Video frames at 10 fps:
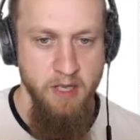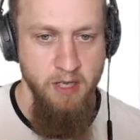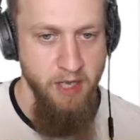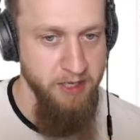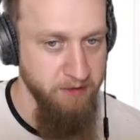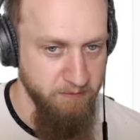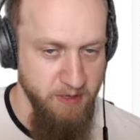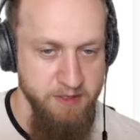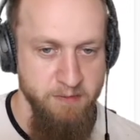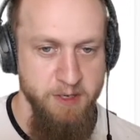And as
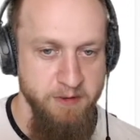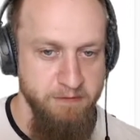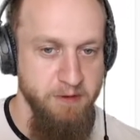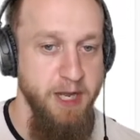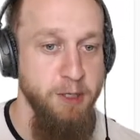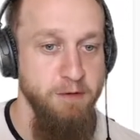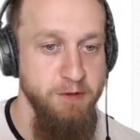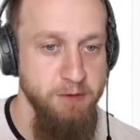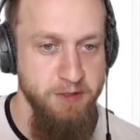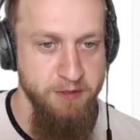I mentioned before, Gecko View
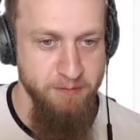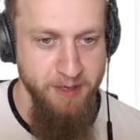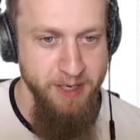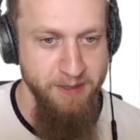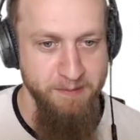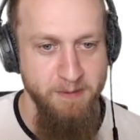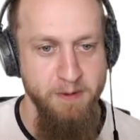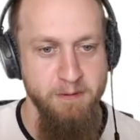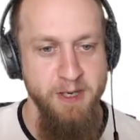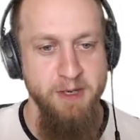is like a
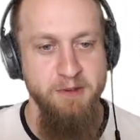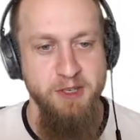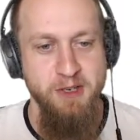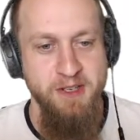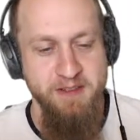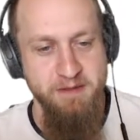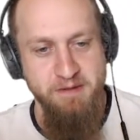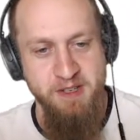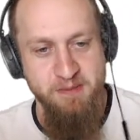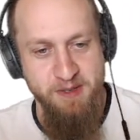really good choice if you want
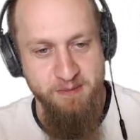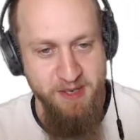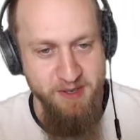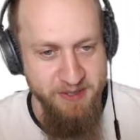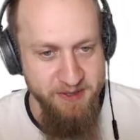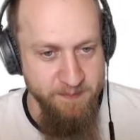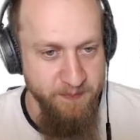to build a browser.